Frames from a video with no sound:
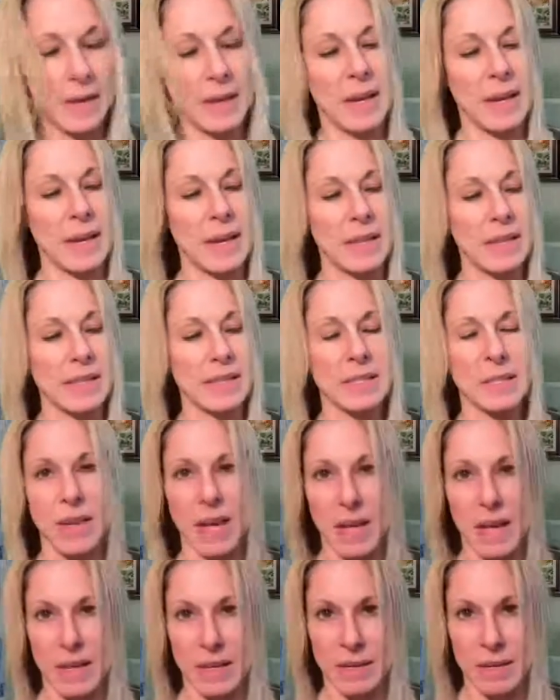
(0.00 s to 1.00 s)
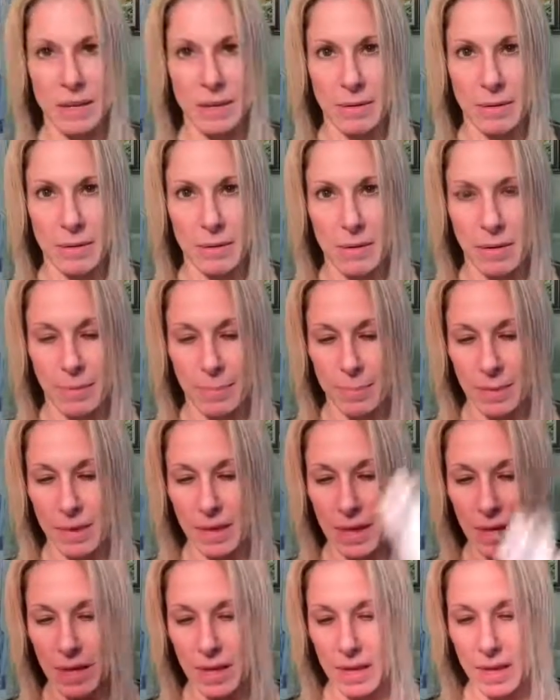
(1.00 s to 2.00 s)
it's got the
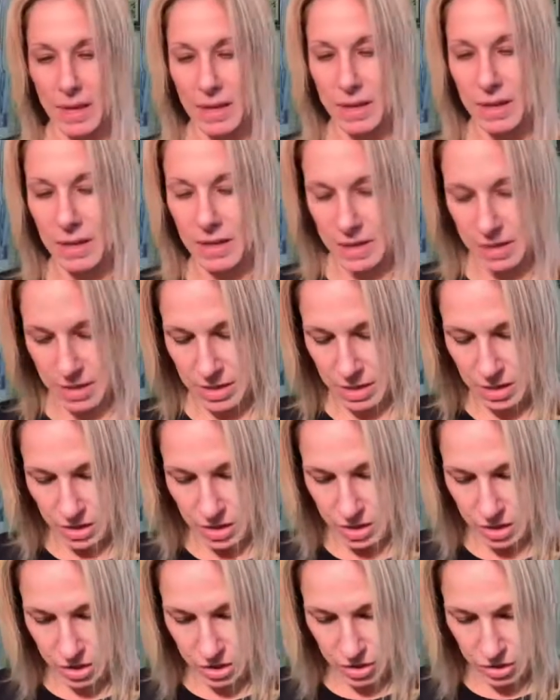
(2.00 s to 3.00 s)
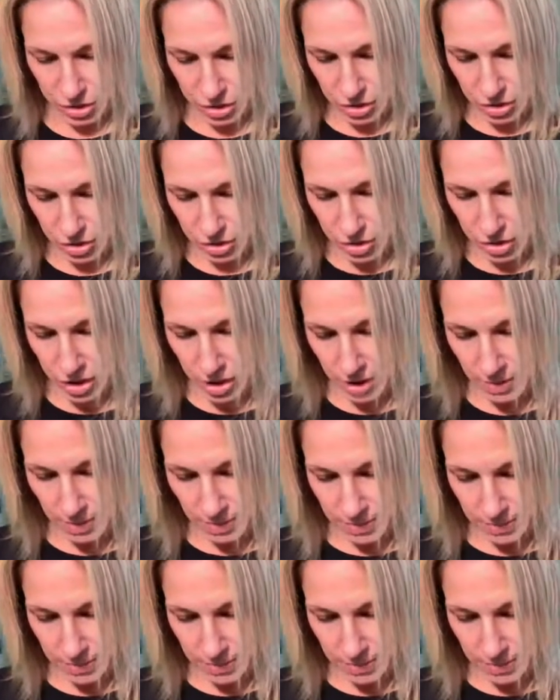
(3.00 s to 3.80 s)
plug-in to charge it up,